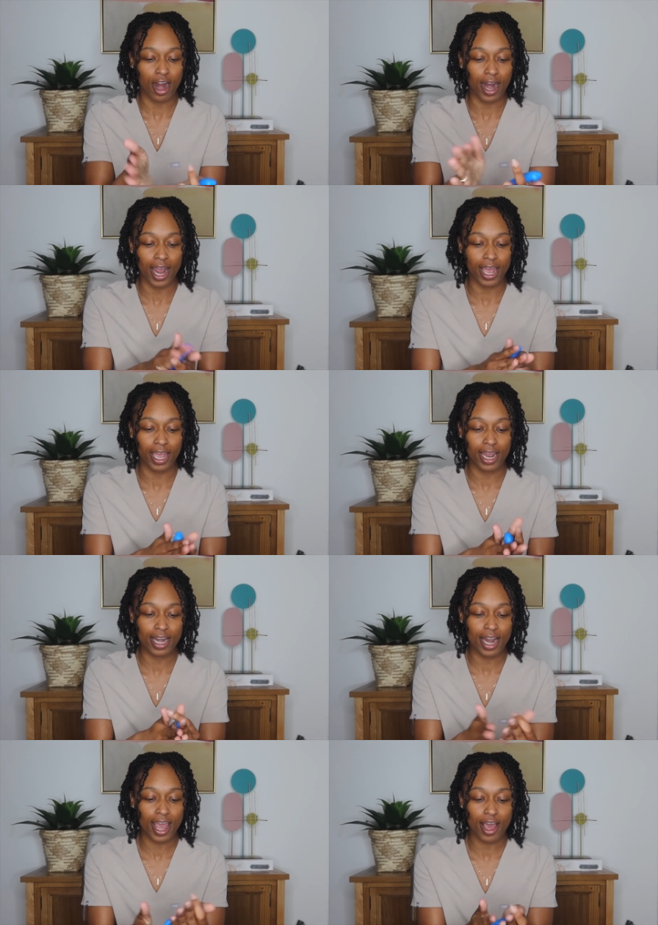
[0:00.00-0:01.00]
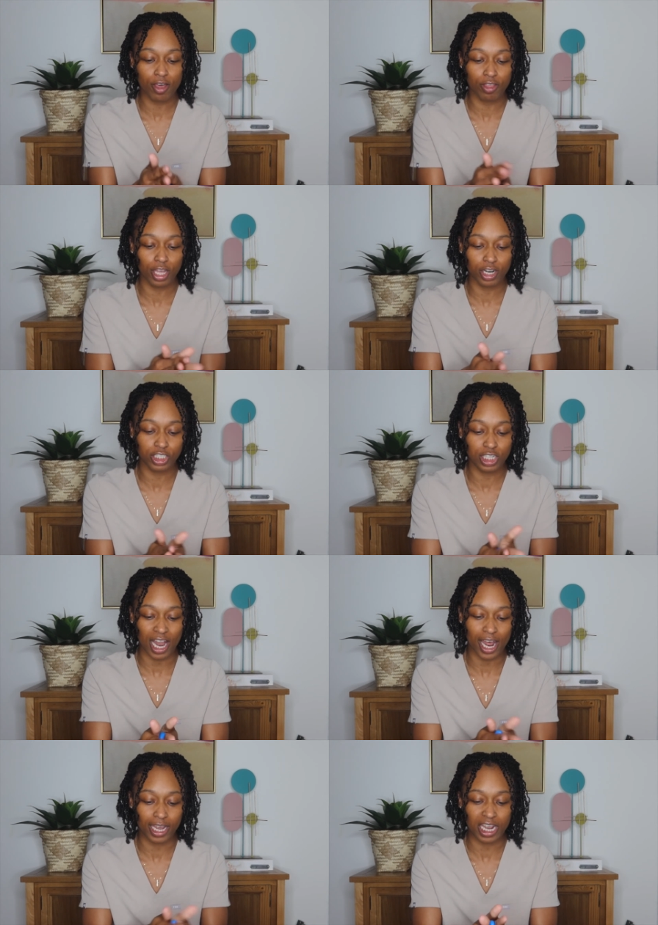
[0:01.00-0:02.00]
right, and now there's
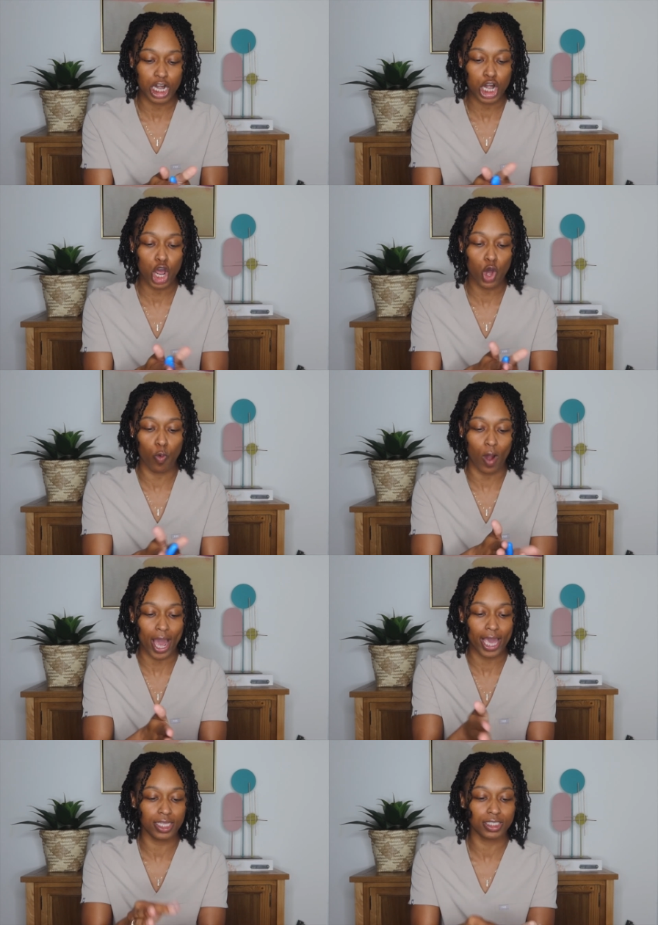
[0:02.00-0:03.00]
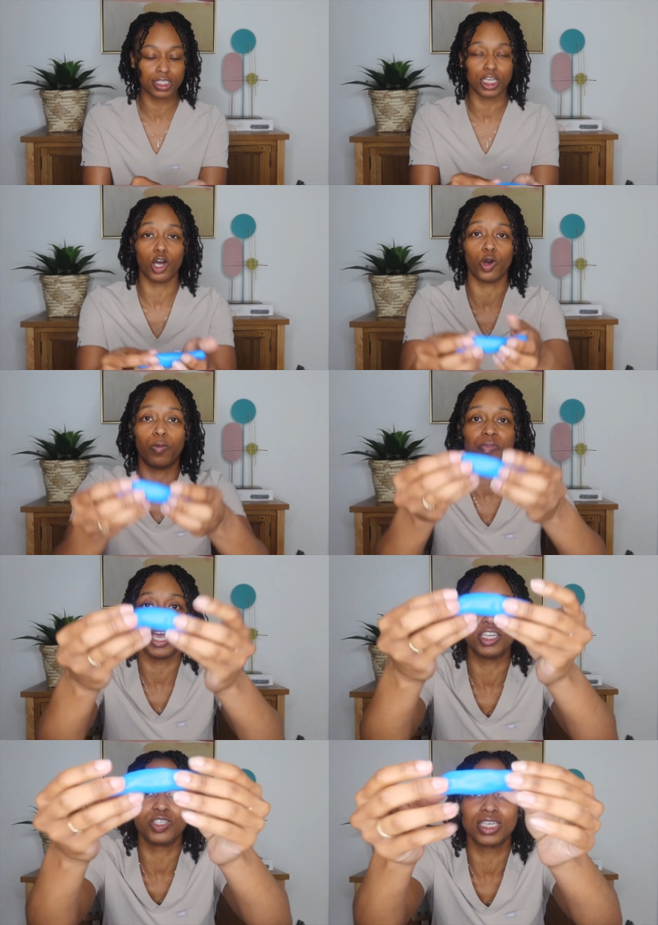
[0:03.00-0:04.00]
like no white. So
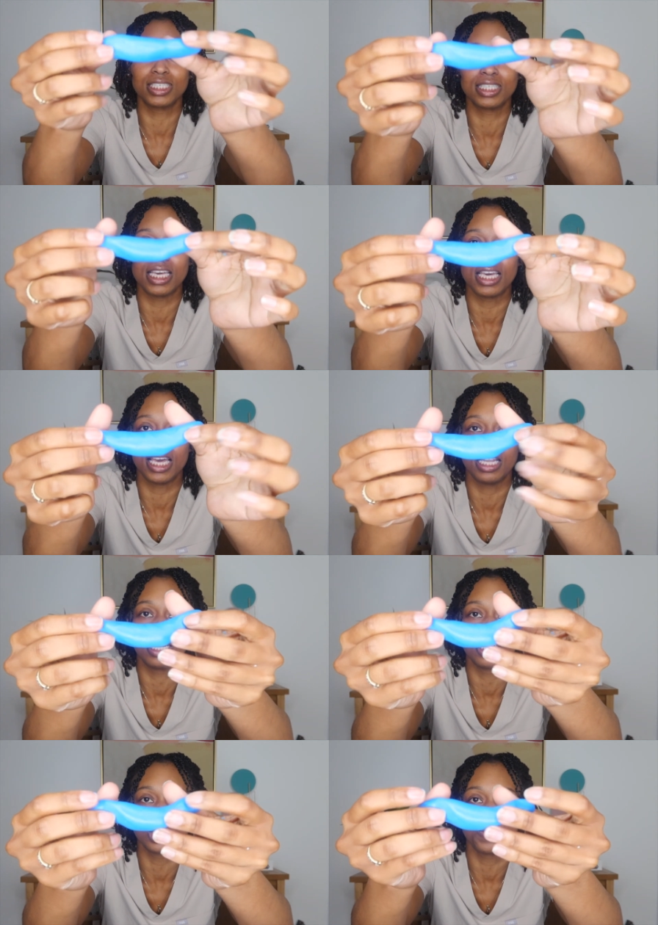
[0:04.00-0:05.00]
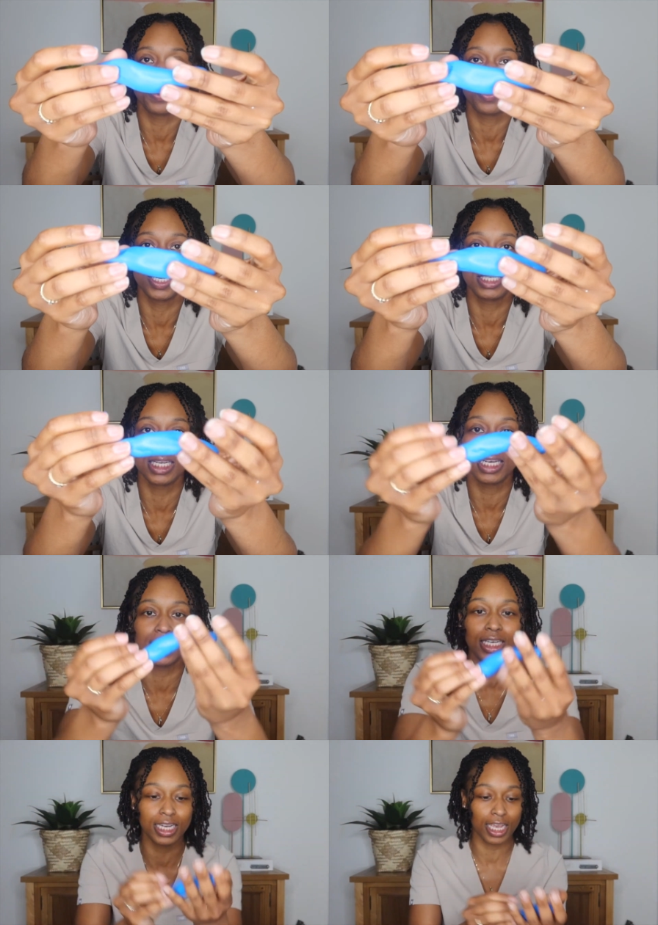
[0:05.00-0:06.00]
as you can see, it looks pretty
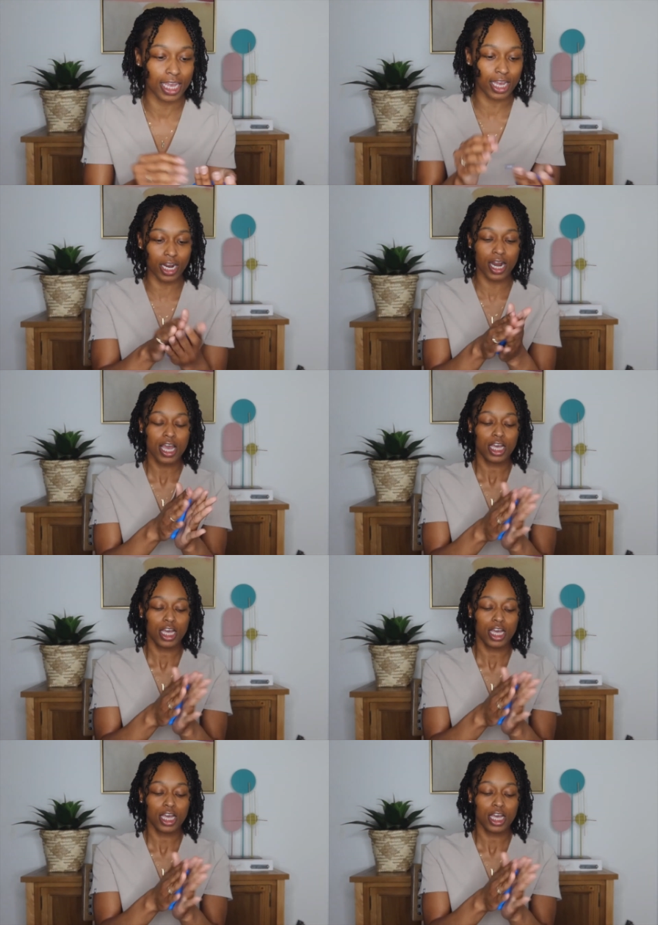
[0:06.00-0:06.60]
good here.